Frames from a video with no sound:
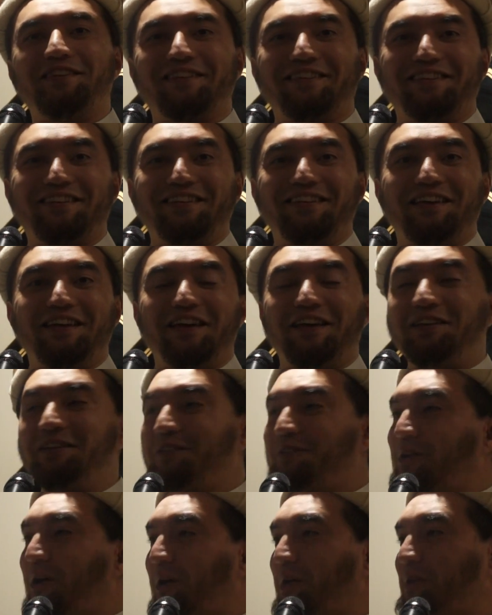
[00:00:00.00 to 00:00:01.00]
it and
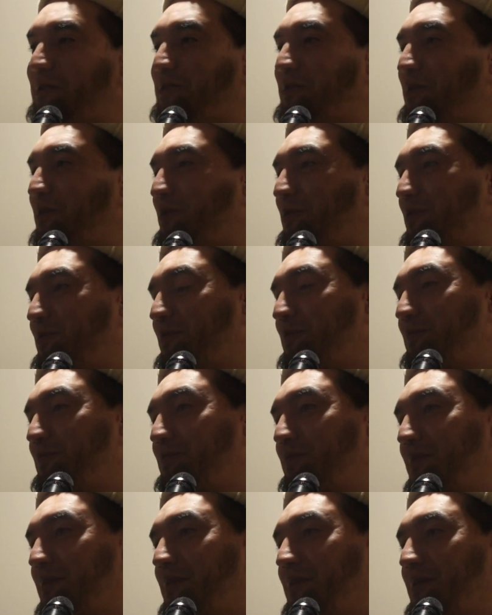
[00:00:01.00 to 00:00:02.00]
He taught it to you.
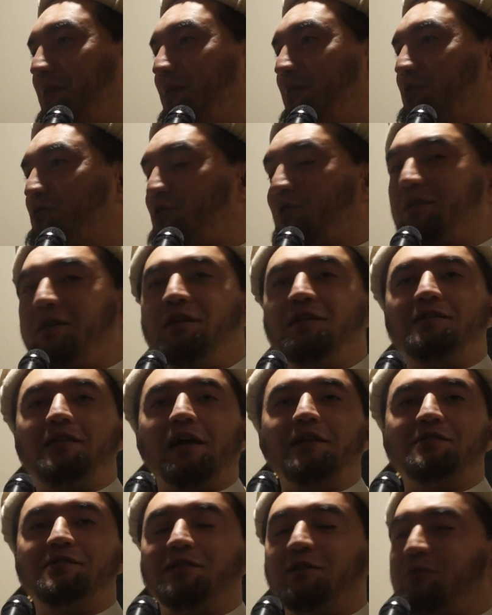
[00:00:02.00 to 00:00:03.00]
So the
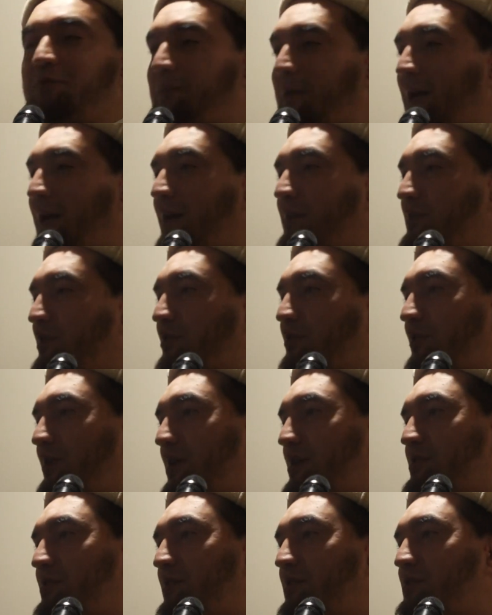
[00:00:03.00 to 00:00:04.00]
intention behind the
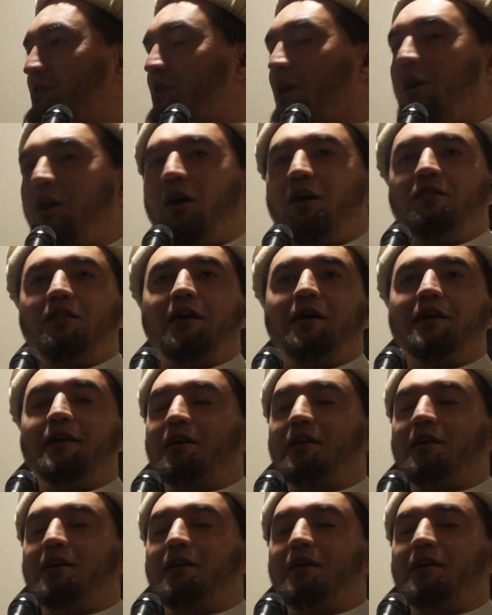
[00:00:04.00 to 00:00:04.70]
creation is Allah,